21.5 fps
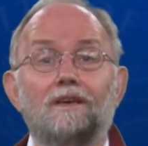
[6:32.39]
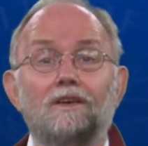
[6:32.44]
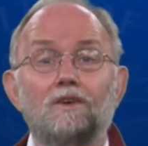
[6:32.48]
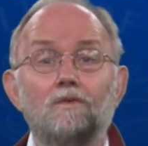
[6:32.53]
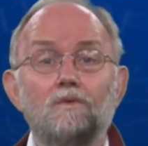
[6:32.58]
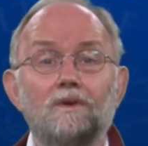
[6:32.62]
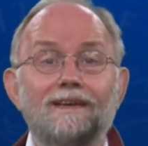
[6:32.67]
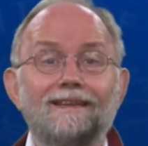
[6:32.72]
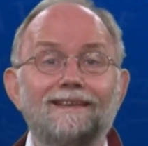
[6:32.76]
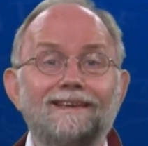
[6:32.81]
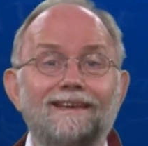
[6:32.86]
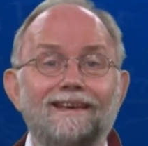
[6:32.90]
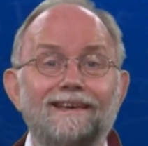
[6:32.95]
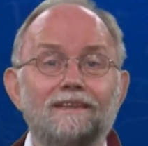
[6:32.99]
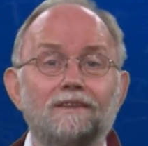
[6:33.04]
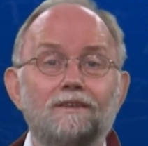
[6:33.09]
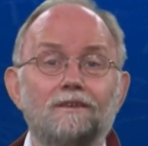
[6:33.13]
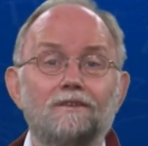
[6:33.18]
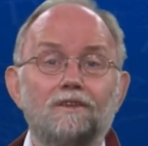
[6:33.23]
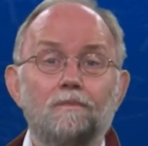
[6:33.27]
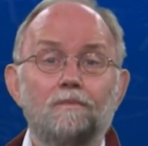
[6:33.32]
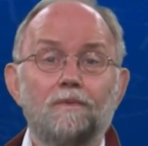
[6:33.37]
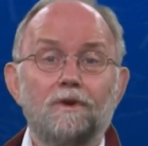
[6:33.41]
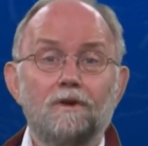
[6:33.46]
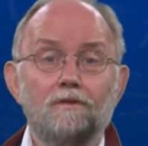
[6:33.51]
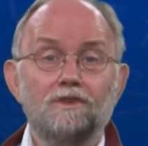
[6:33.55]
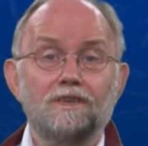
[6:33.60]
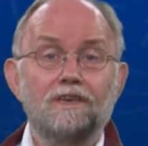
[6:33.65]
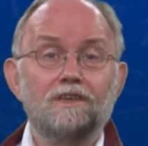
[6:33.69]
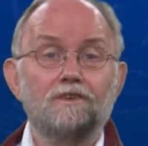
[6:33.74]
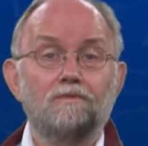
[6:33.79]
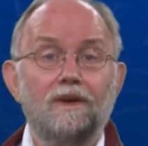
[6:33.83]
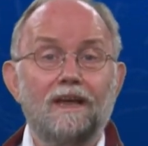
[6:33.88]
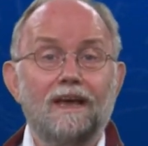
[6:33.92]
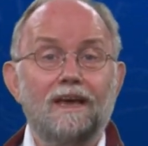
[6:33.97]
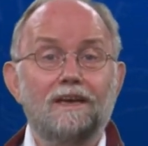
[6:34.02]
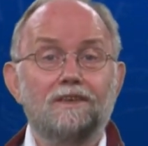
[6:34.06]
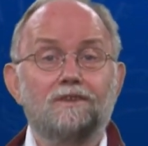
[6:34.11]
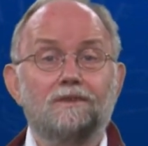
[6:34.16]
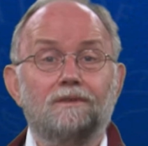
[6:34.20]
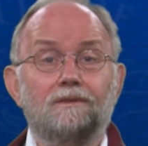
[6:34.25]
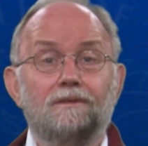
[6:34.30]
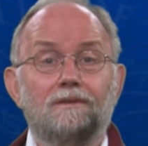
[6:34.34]
you can get the process
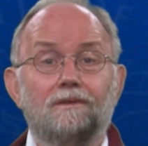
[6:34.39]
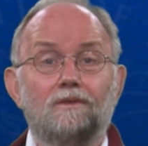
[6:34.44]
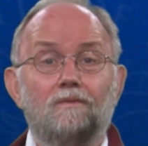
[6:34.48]
reaction,